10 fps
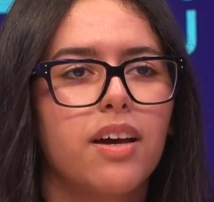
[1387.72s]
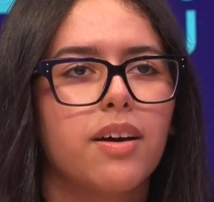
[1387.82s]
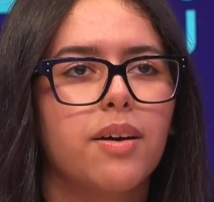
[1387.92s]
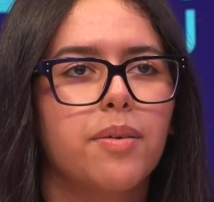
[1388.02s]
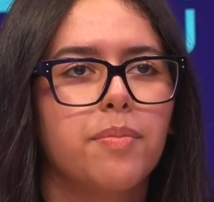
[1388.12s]

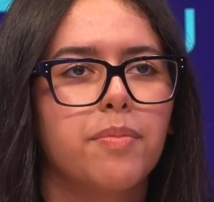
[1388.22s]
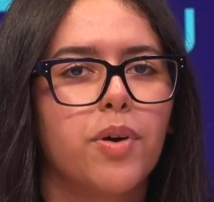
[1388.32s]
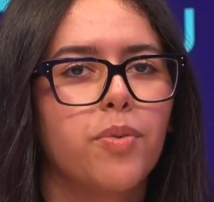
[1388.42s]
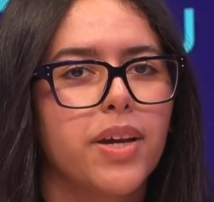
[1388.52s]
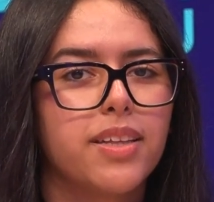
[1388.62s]

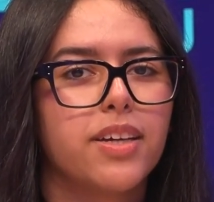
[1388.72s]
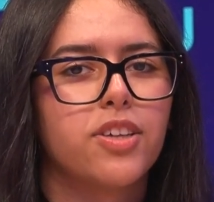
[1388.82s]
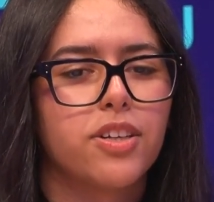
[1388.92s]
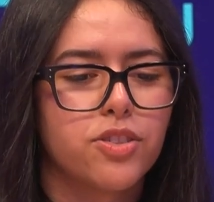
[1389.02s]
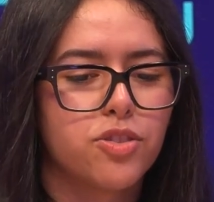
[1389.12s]
a way that
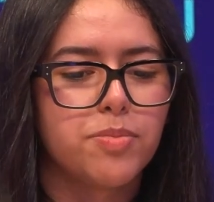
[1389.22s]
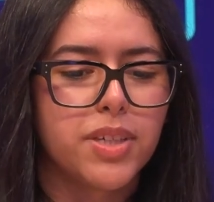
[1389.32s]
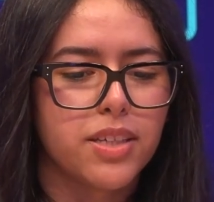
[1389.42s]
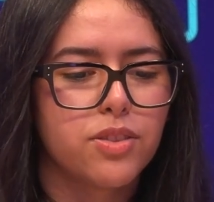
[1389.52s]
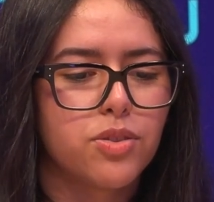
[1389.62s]
challenged
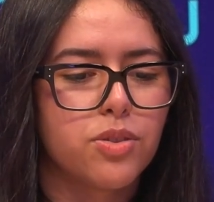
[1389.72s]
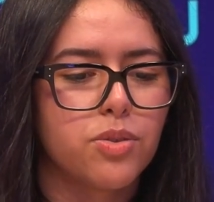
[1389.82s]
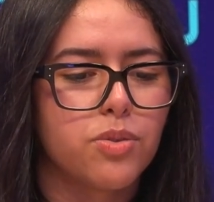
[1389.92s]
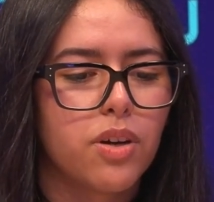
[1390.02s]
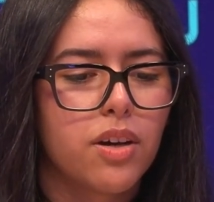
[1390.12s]
me
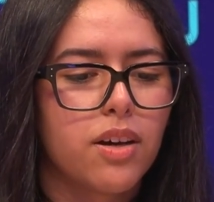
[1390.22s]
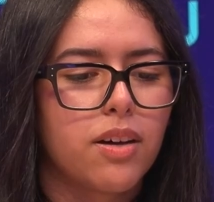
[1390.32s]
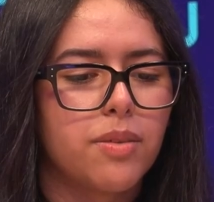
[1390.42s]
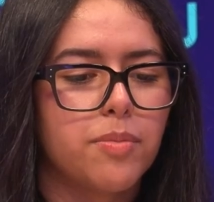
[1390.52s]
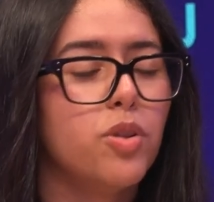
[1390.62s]
to
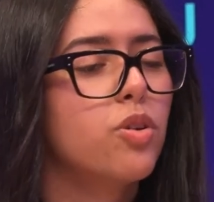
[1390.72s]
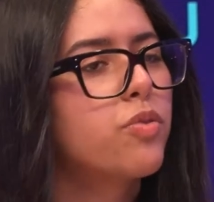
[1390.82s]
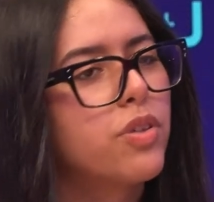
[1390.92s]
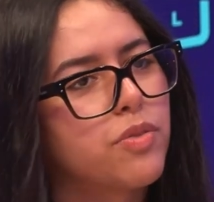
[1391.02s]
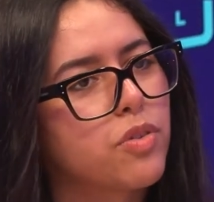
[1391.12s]
look
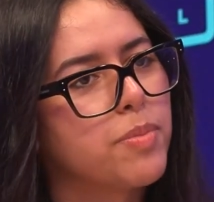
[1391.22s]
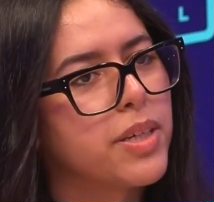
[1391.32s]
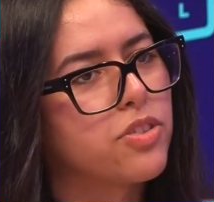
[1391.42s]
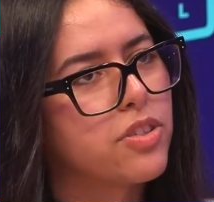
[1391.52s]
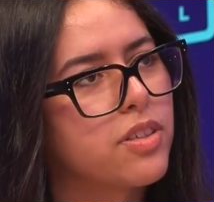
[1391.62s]
for
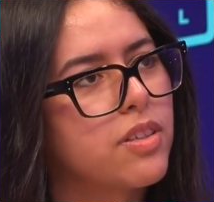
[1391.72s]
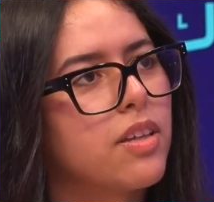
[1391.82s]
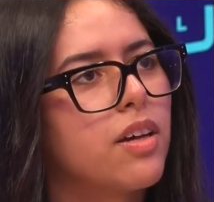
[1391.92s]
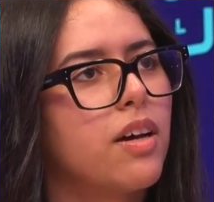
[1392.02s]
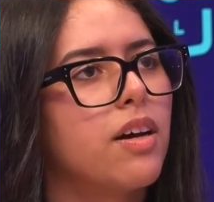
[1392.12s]
information,
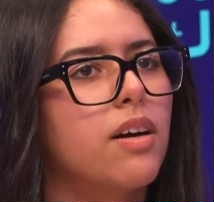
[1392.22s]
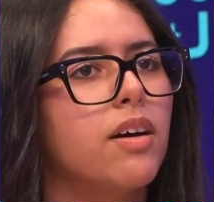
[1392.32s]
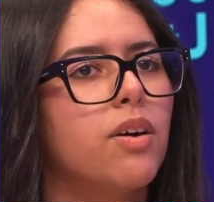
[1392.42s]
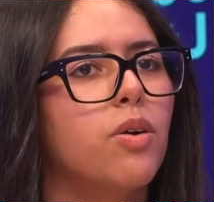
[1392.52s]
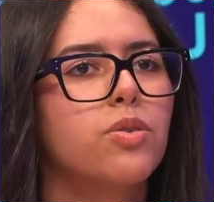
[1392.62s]

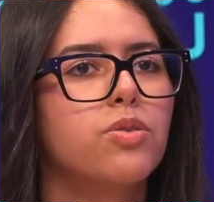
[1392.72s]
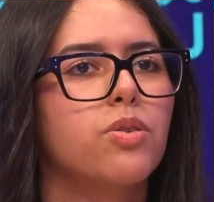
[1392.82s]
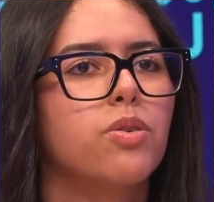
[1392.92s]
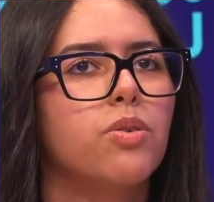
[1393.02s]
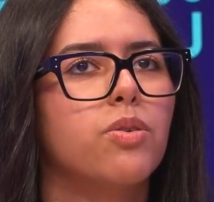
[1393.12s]

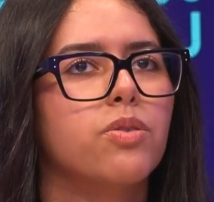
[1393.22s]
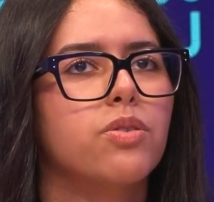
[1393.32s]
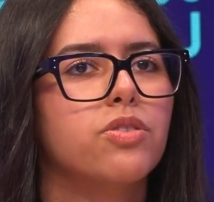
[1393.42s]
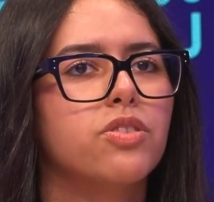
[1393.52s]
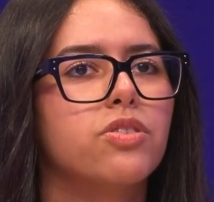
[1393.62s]
also
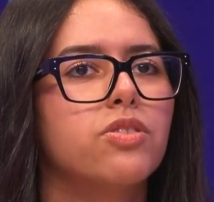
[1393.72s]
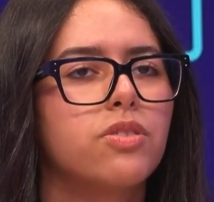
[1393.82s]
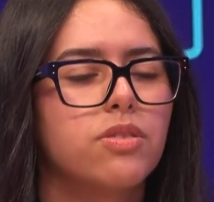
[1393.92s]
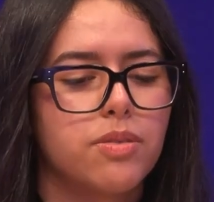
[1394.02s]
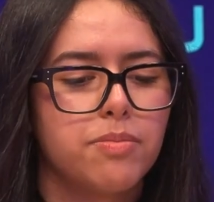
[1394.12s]
just
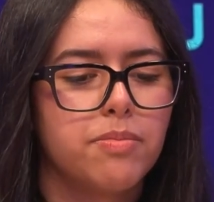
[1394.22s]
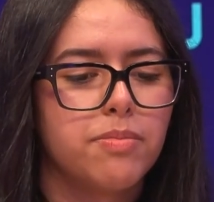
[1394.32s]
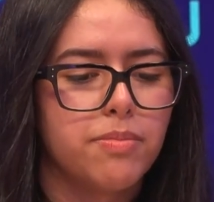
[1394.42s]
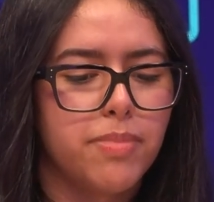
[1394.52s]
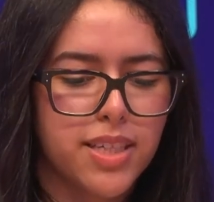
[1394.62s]

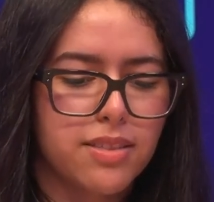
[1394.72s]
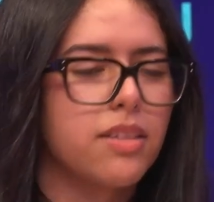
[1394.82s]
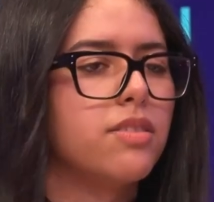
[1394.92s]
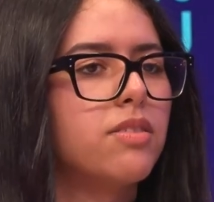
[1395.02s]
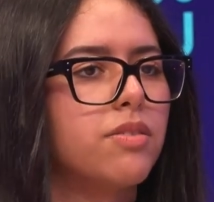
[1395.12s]
make
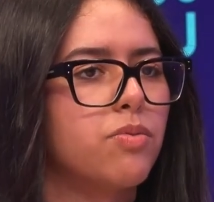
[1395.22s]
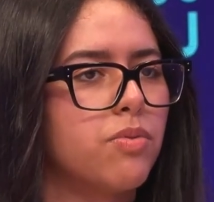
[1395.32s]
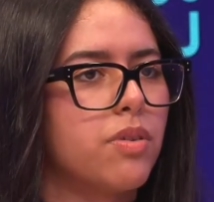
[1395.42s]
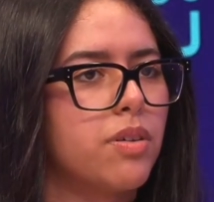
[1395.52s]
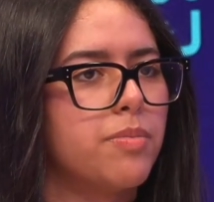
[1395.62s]
sense of
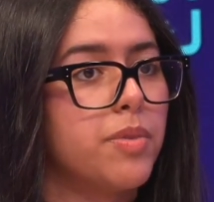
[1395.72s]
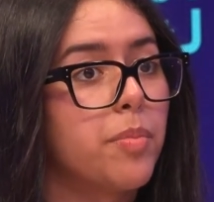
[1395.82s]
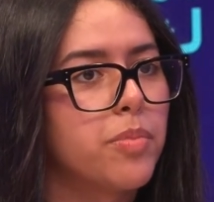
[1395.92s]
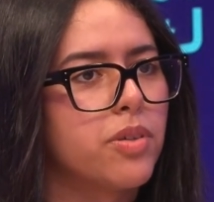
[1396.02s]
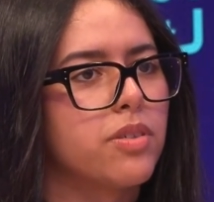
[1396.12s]

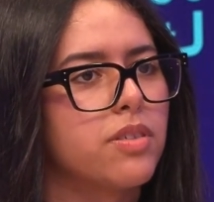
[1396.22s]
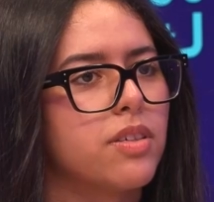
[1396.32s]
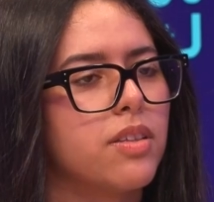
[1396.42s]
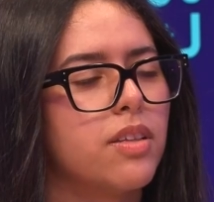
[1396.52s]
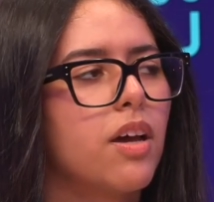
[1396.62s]
numbers and